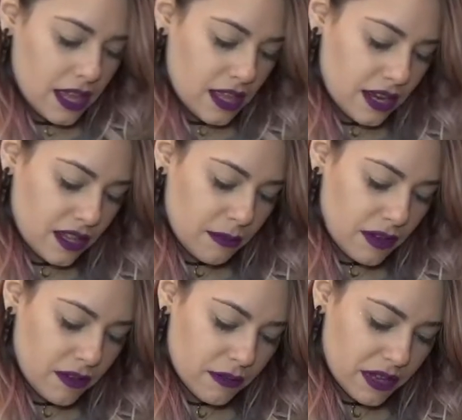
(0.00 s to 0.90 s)
Then in the
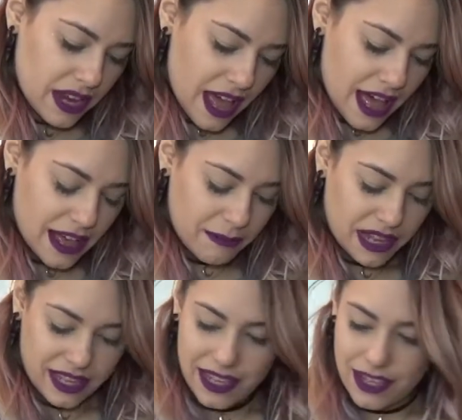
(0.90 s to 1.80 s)
middle, I'm gonna add
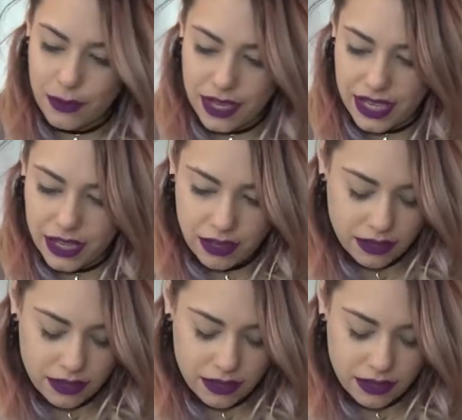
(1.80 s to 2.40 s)
my kiwi.